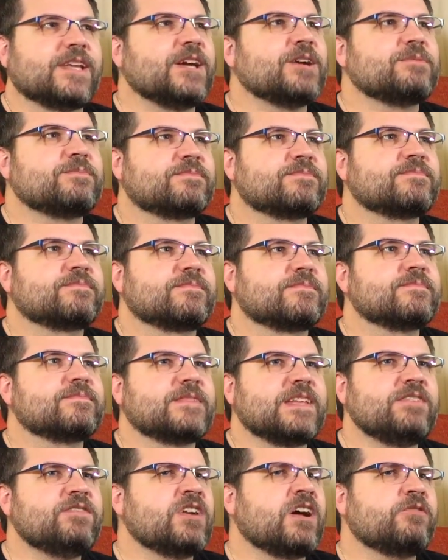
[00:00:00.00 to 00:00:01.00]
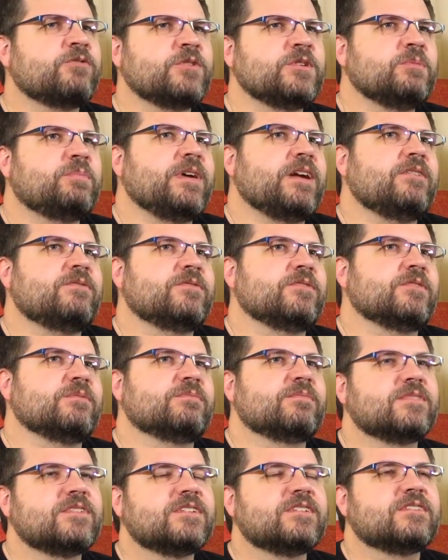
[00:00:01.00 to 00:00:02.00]
Yeah. Even offering to pay for
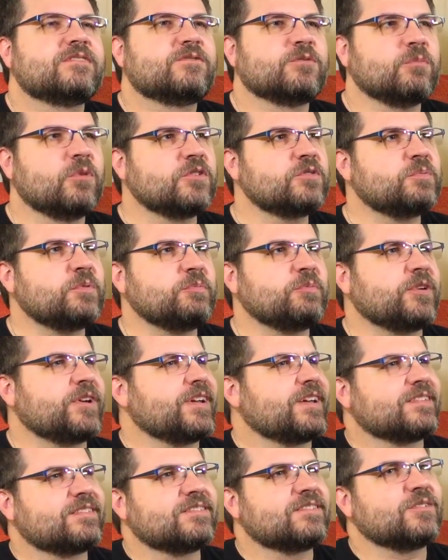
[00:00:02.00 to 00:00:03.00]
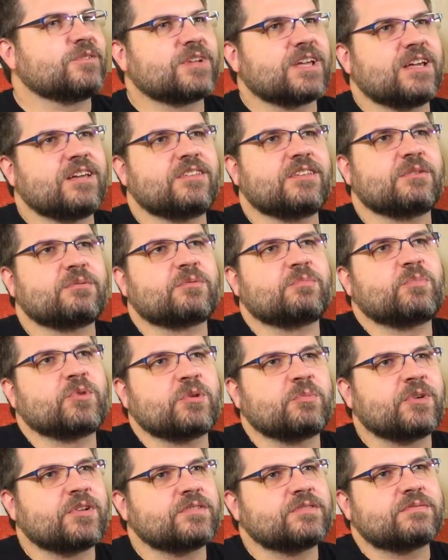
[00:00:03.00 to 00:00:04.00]
them, for most people, I guess, is okay. They put
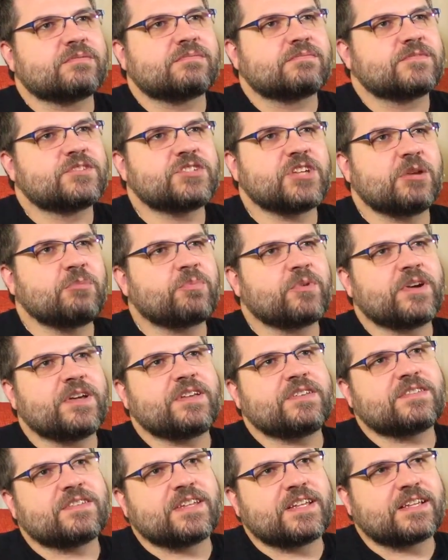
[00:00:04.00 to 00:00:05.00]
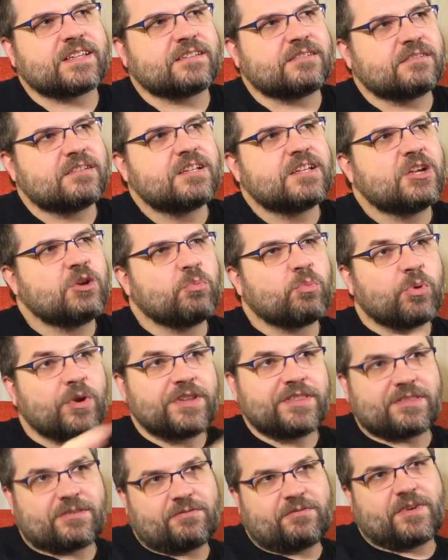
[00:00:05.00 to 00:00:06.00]
them on Shapeways, and they can
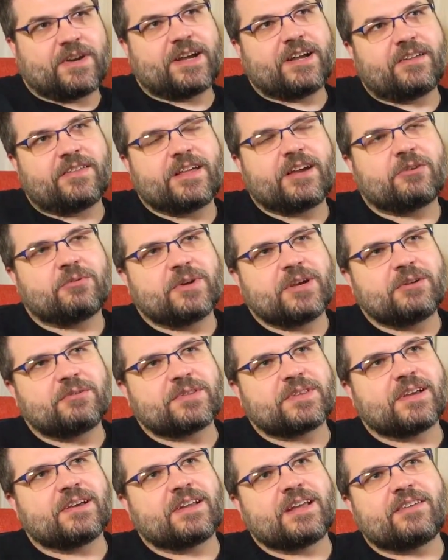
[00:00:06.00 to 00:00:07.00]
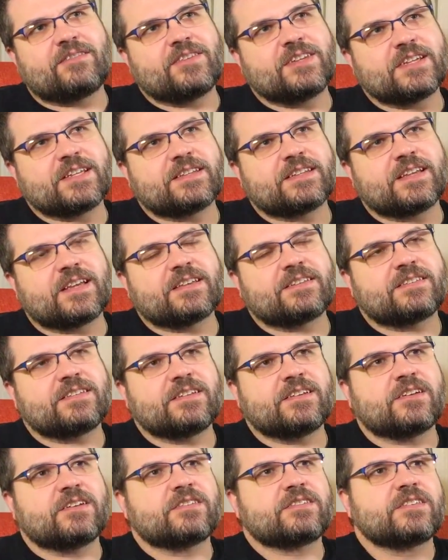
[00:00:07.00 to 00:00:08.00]
print the file that way without having to get the
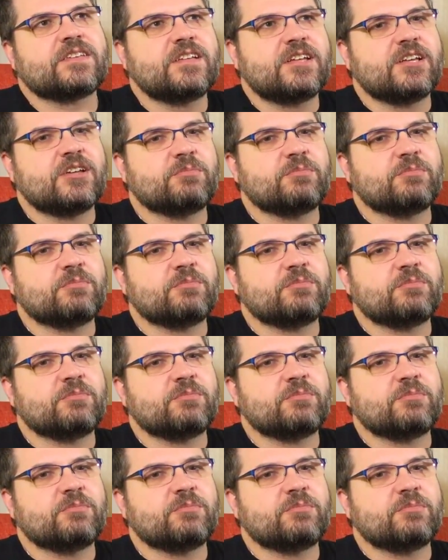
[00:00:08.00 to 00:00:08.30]
STLs.